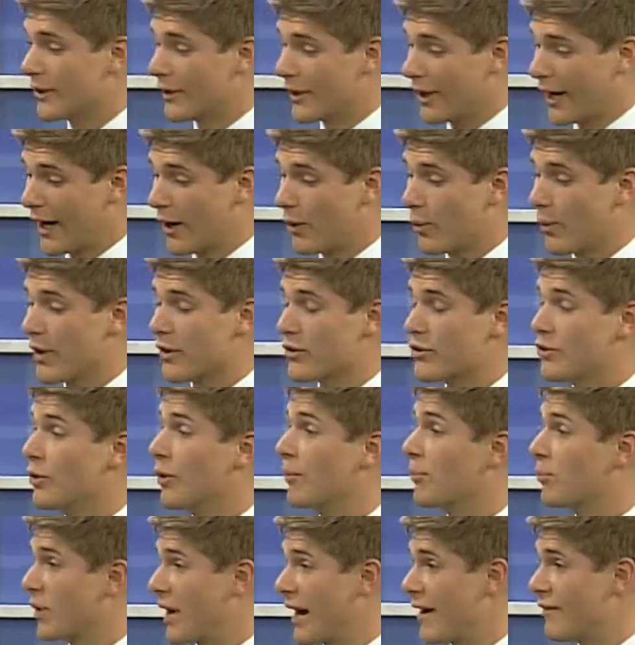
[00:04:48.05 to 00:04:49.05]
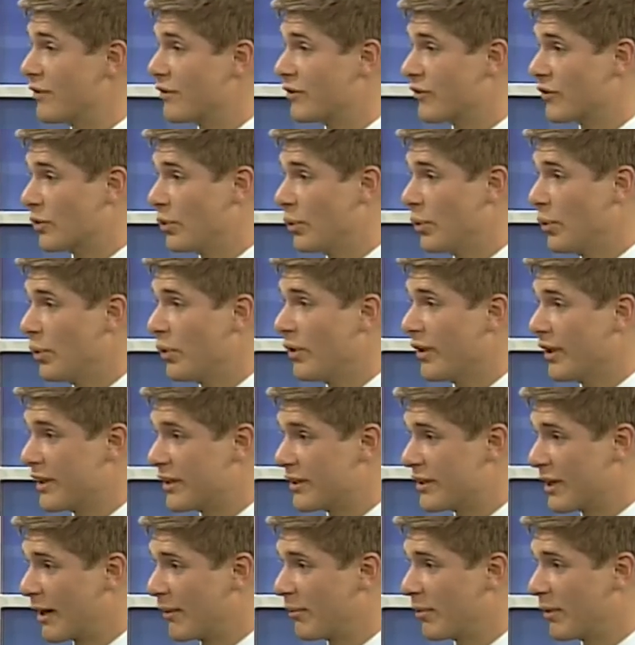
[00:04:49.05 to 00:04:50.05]
I went to a private school okay. in
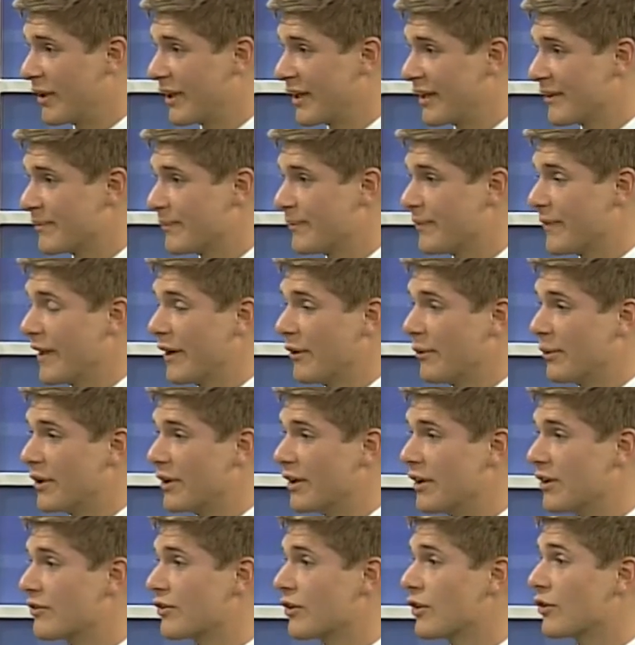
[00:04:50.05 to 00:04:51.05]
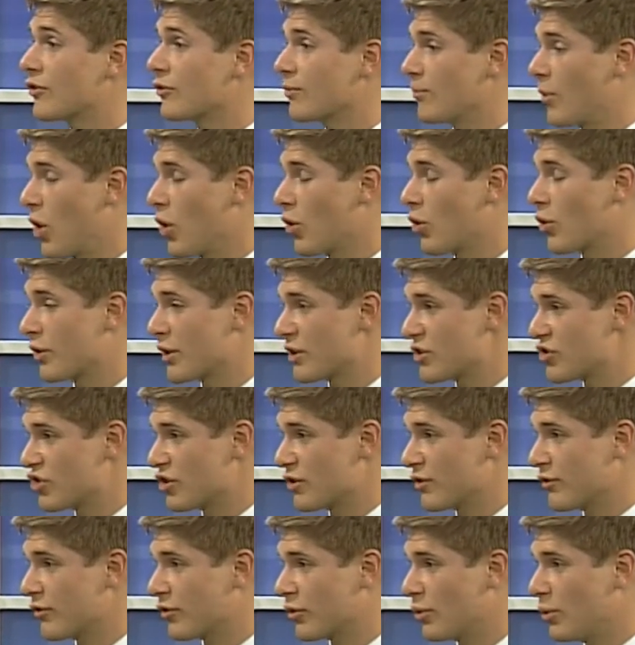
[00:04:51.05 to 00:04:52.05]
Dublin. Okay. It was a small
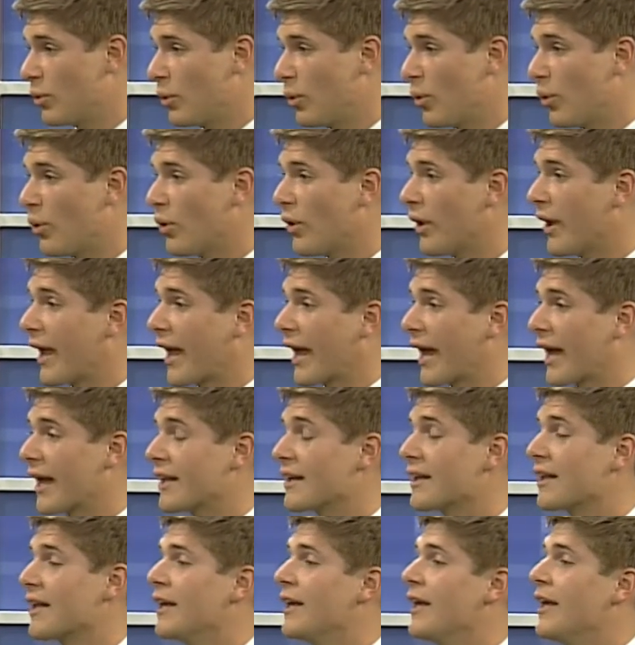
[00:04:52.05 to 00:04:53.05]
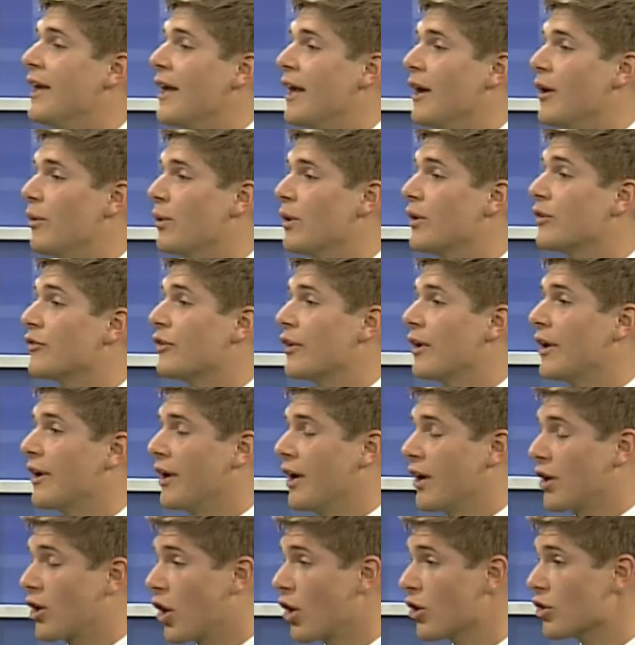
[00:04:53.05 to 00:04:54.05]
Christian school, okay. and it was
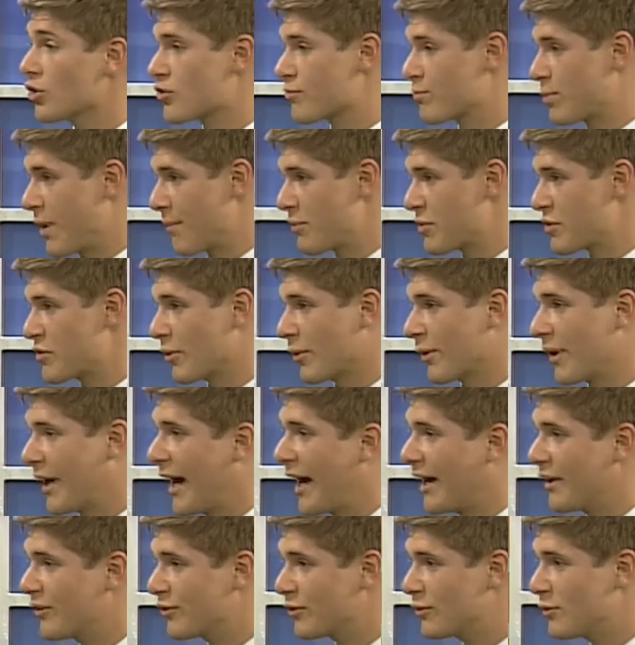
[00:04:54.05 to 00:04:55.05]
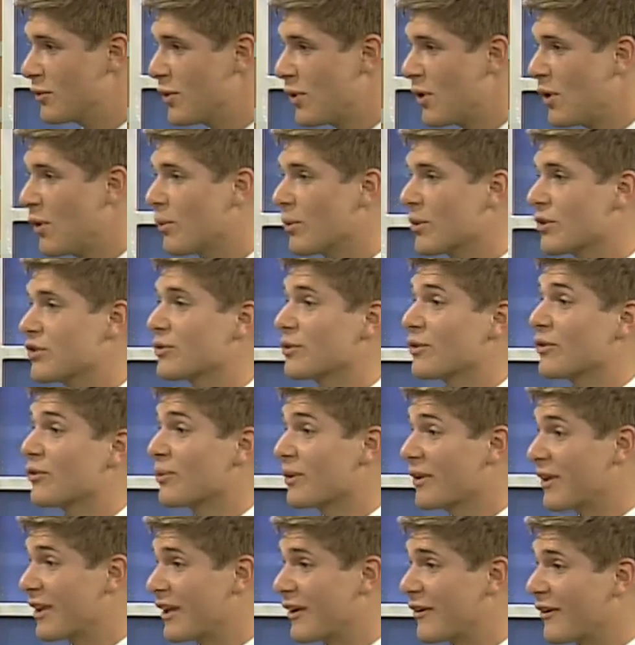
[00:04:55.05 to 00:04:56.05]
a college preparatory high school, which was
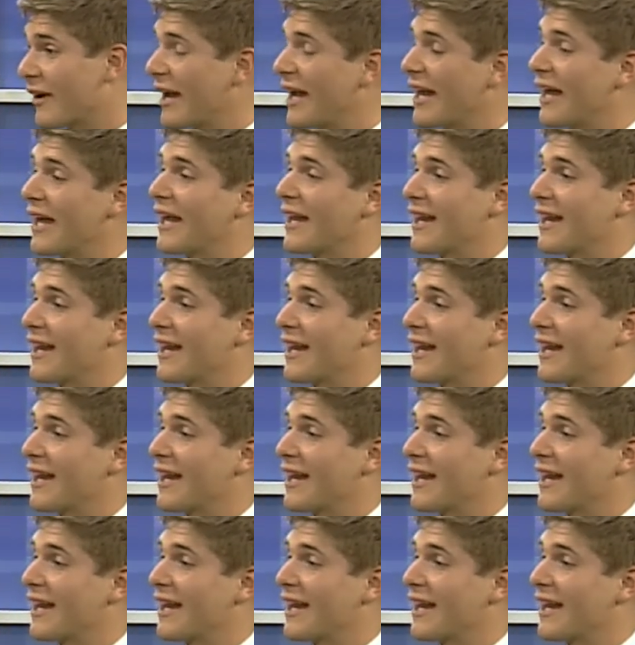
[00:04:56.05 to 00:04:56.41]
really great.